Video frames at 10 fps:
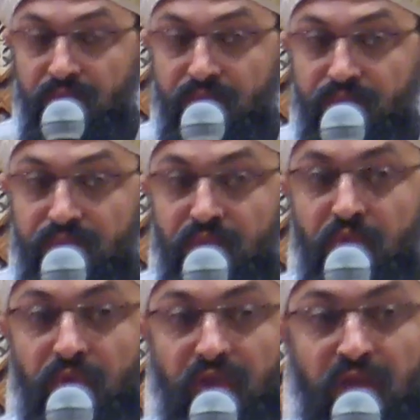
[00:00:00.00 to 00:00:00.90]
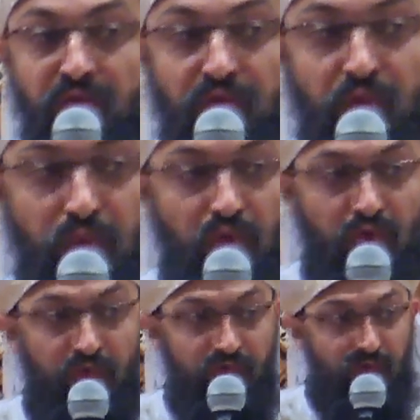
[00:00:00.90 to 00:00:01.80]
to looking to the
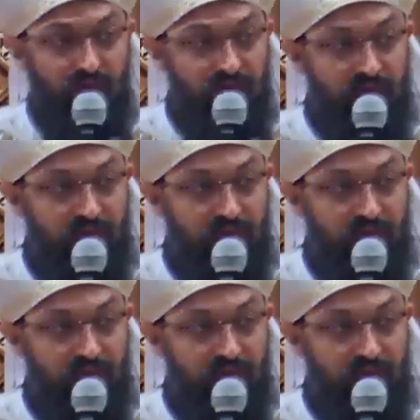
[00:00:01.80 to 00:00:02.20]
work of God.